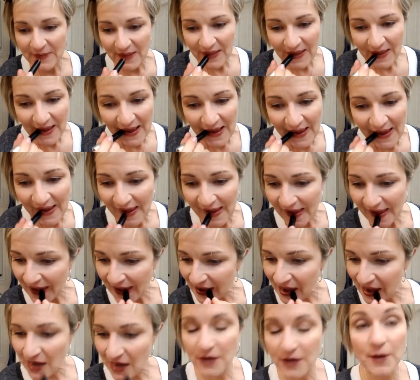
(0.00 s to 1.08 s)

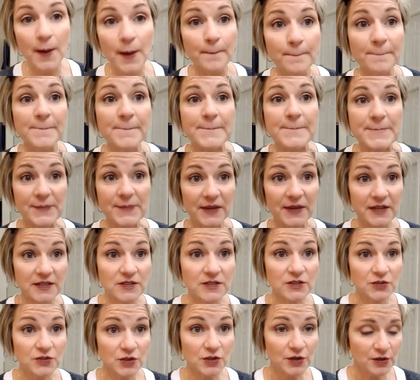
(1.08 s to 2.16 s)
and it's a
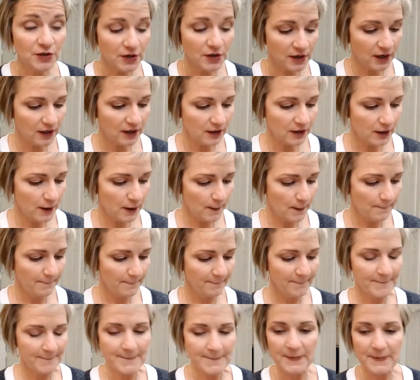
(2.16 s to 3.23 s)
darker color.
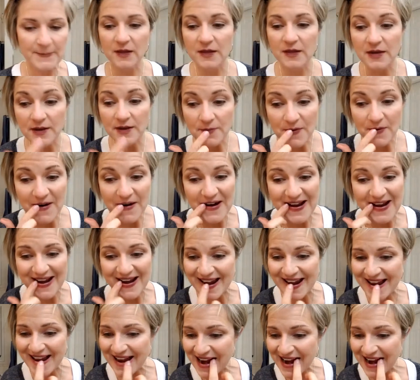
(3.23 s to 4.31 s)
And I'll work it in
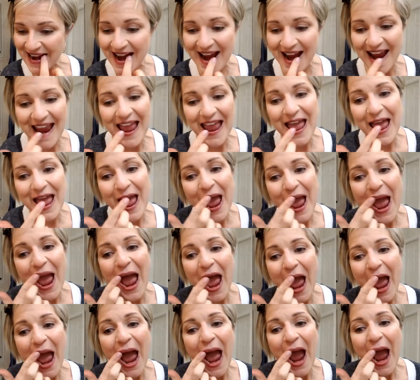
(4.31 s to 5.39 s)
here.
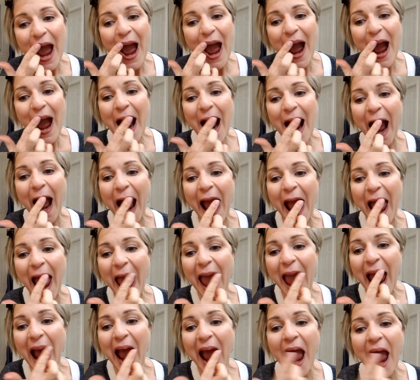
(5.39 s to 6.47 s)
Okay,
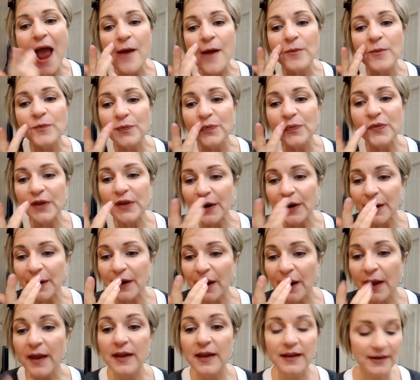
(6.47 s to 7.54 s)
there.
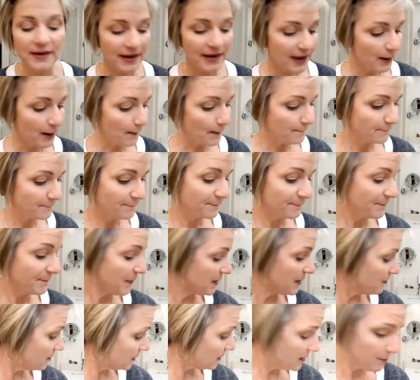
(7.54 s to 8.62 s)
Now, the
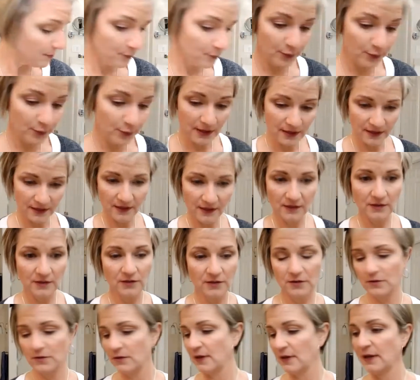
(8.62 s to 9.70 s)
really pretty thing to
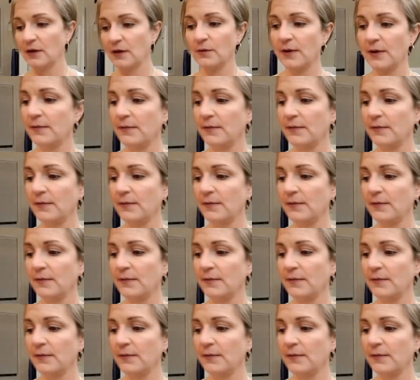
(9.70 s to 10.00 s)
do, I gotta wipe my